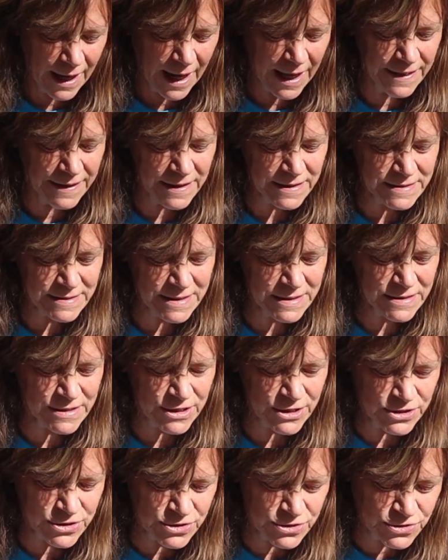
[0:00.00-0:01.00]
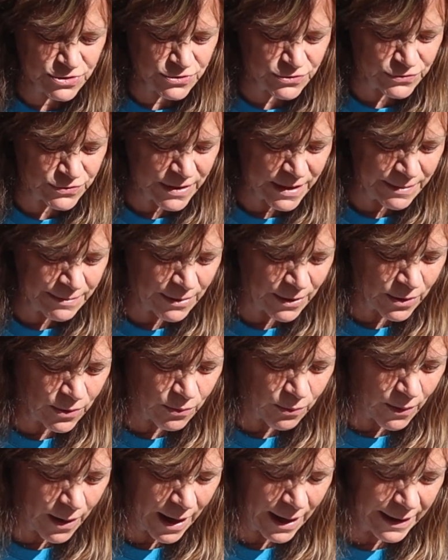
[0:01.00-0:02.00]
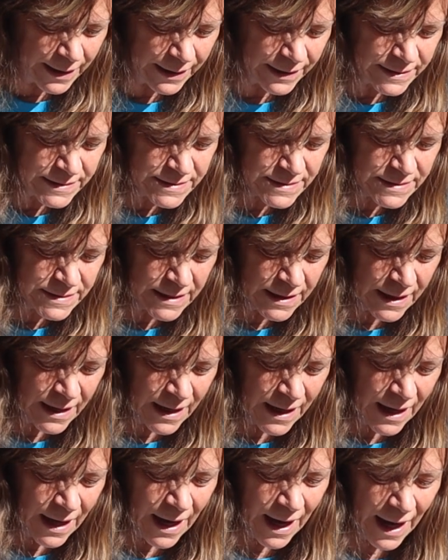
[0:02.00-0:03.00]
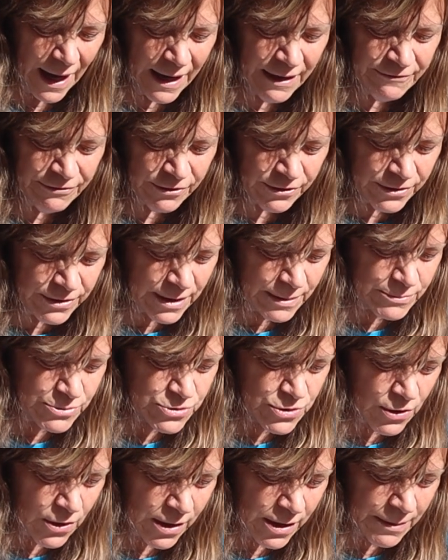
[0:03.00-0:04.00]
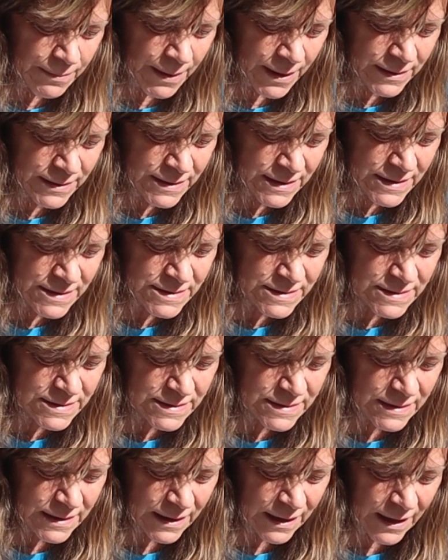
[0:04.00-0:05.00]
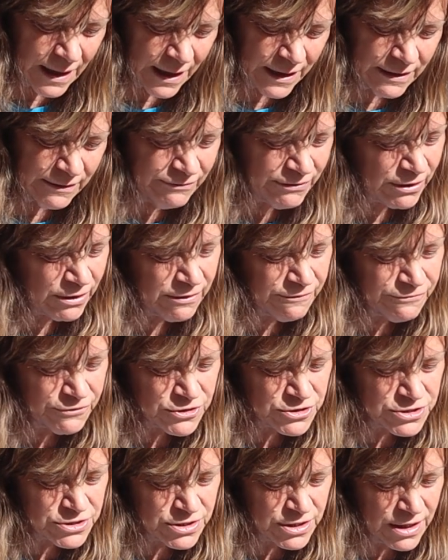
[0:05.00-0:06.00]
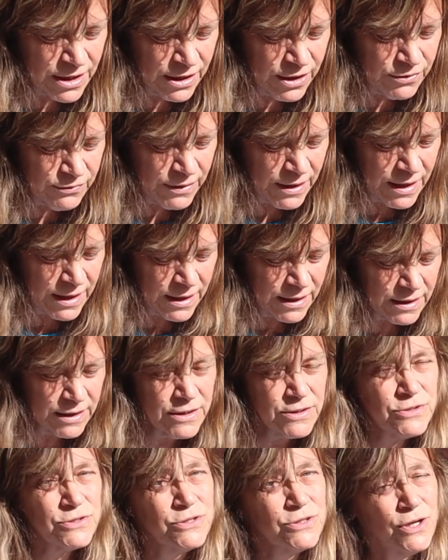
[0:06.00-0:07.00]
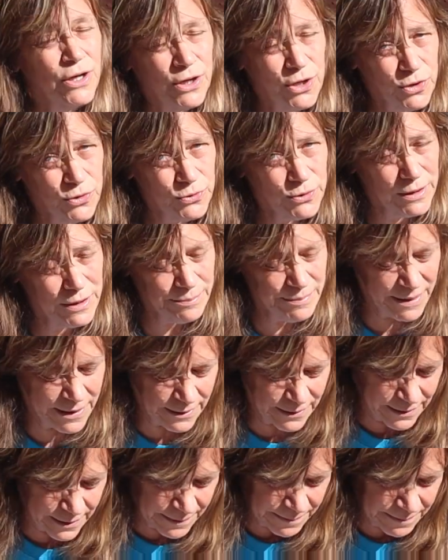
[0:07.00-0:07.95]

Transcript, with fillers: And this is Xtreme Aquatics. I have heard them talk about this, and the very first ingredient is krill meal.